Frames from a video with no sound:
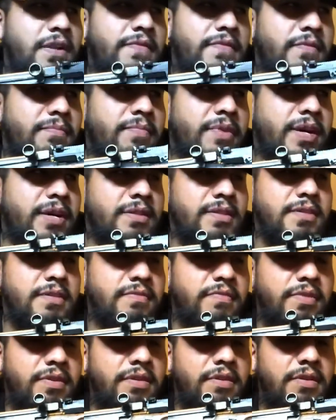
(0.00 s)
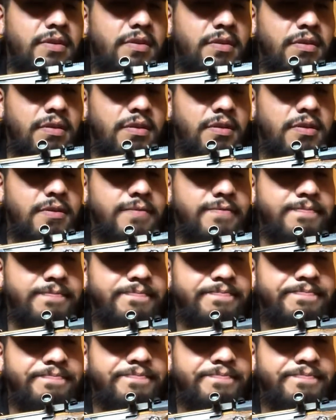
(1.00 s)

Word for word: if you practice with it. Um,